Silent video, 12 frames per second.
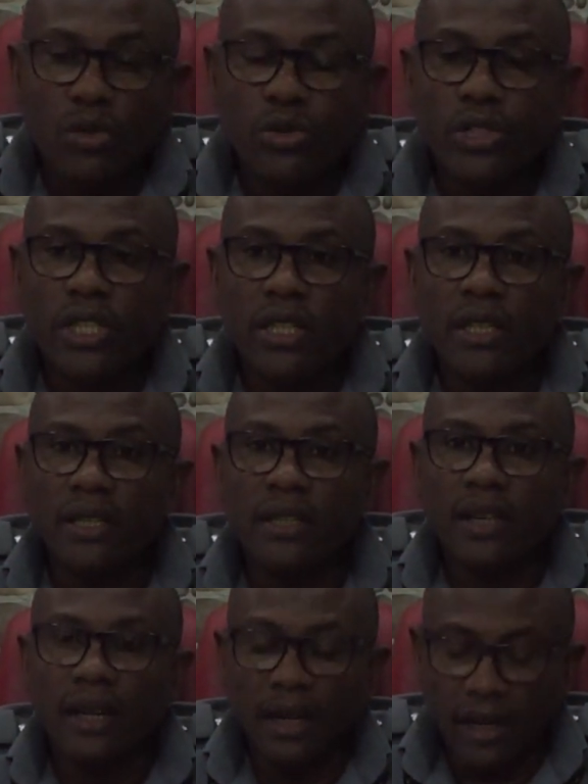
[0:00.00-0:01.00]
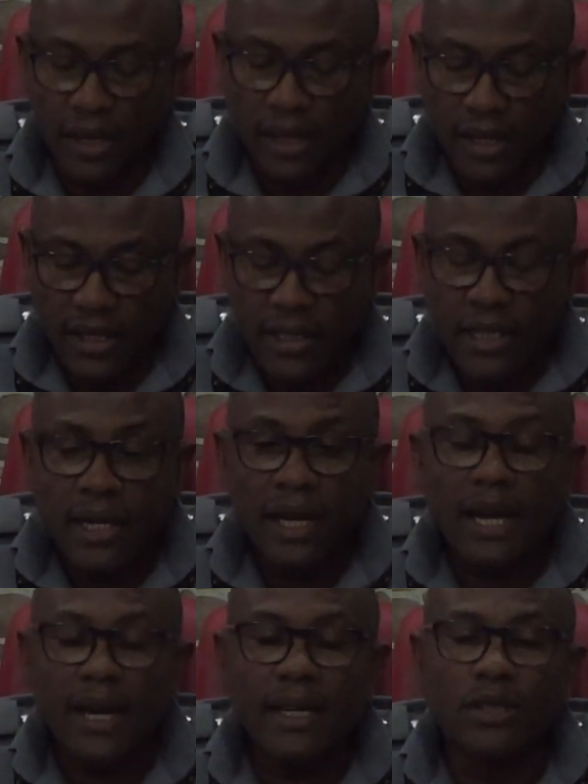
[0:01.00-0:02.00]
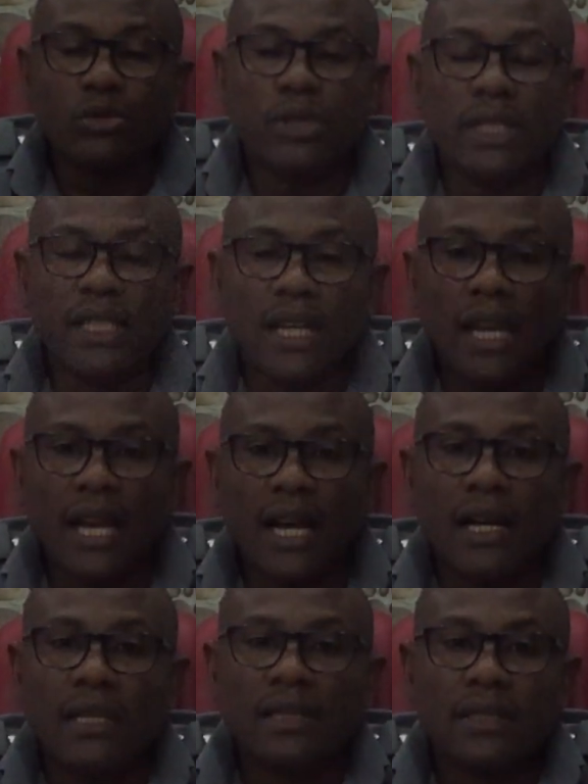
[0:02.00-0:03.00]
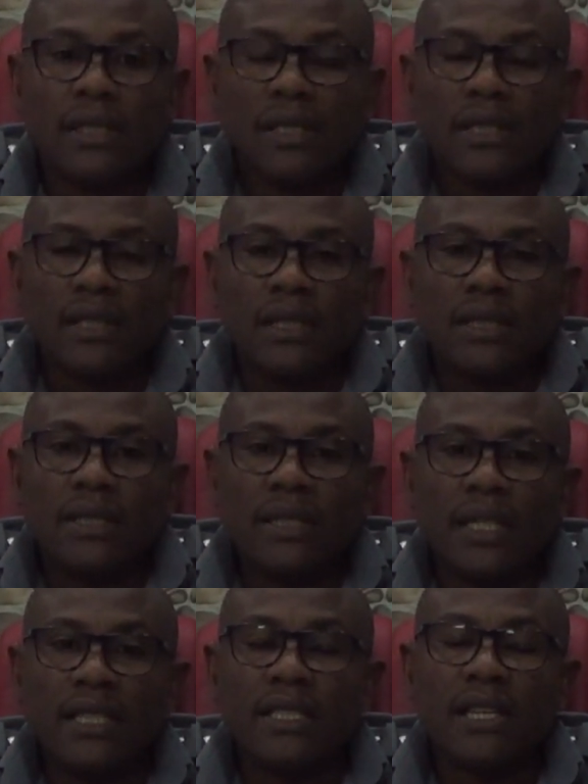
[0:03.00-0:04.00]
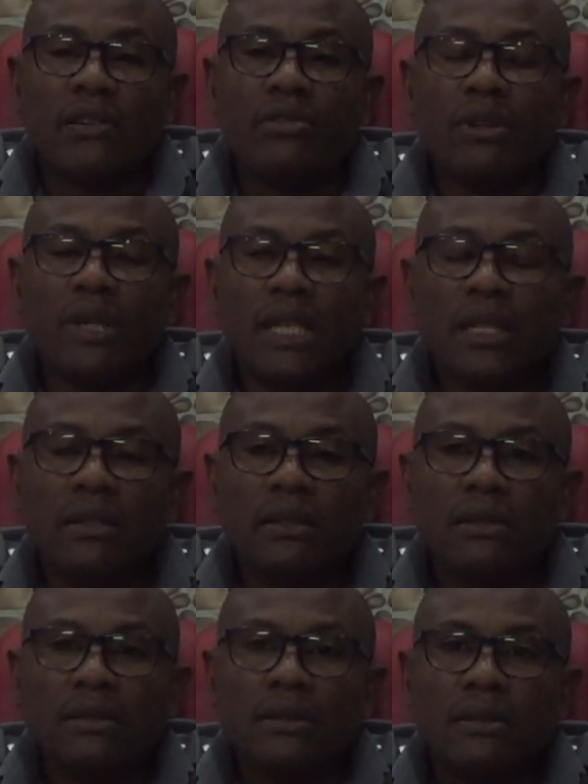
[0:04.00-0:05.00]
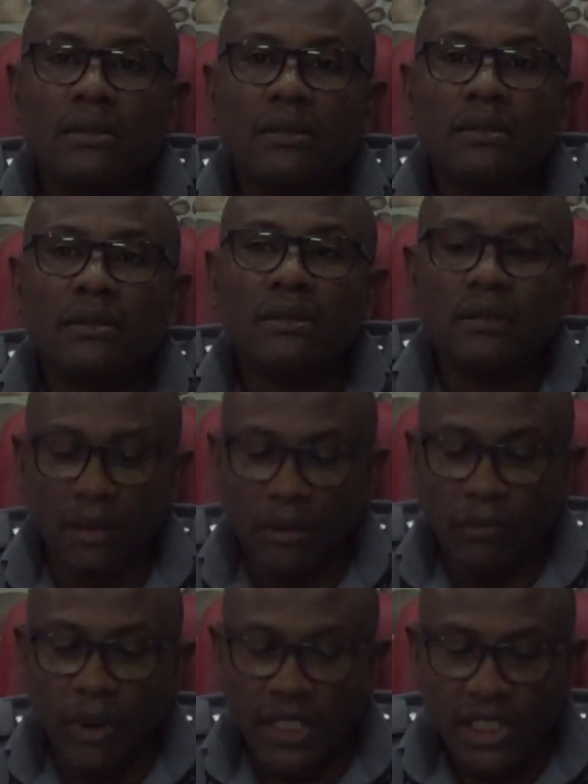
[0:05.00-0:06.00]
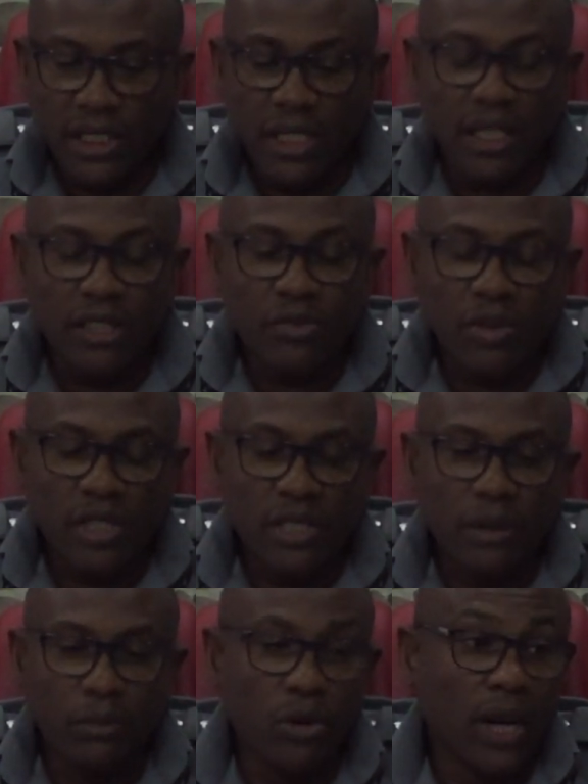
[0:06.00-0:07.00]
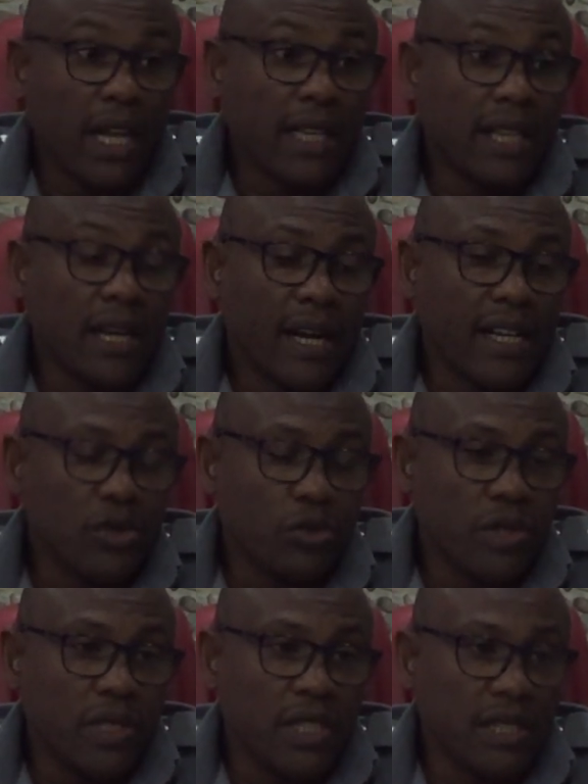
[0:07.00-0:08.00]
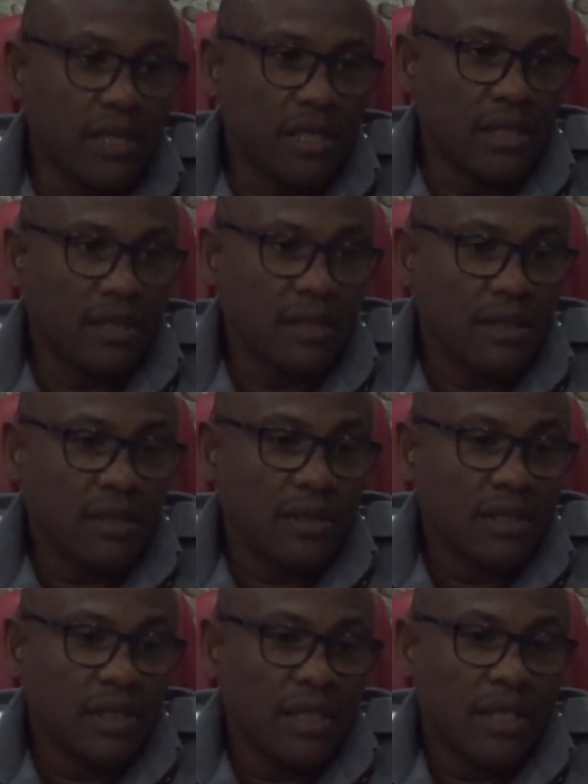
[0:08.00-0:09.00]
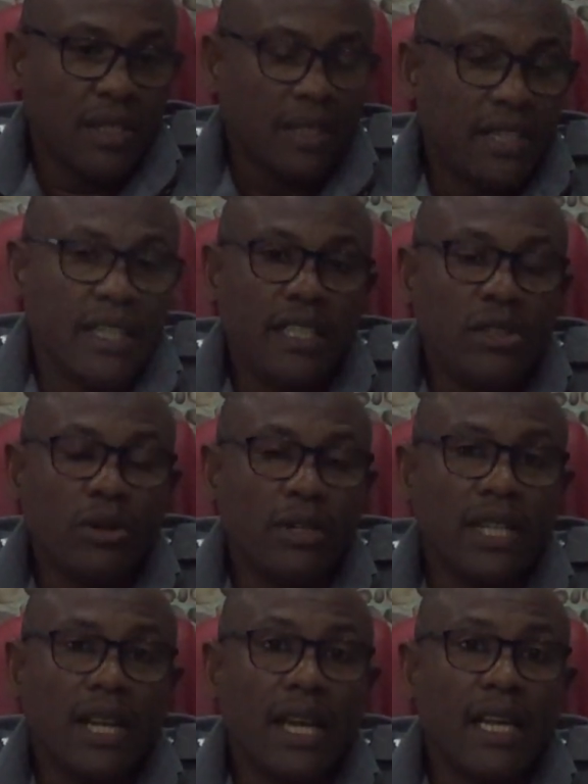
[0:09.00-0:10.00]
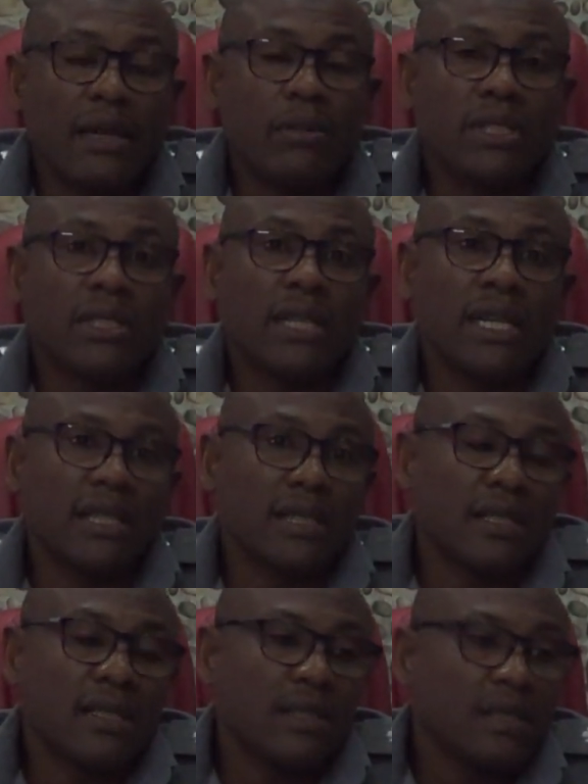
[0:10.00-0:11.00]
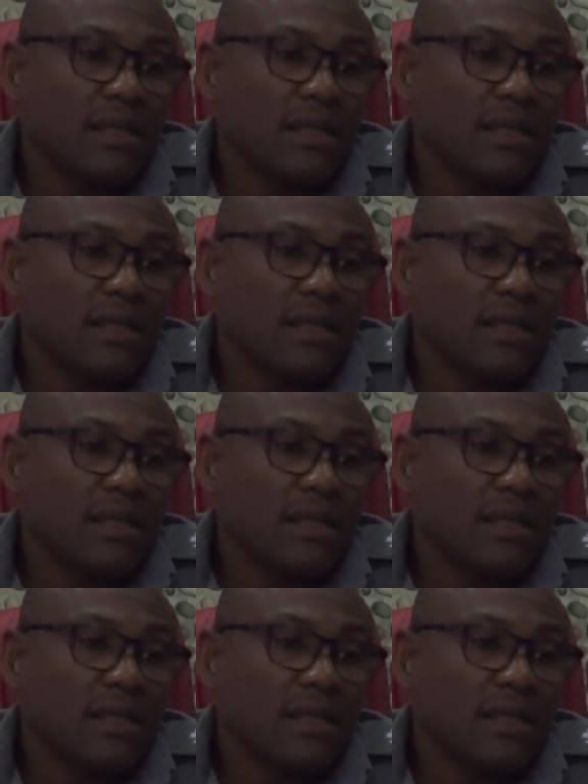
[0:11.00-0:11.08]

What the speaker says: You see, a declarant will declare that he's having machineries, for example, like the rice we seized. They did not declare them as rice.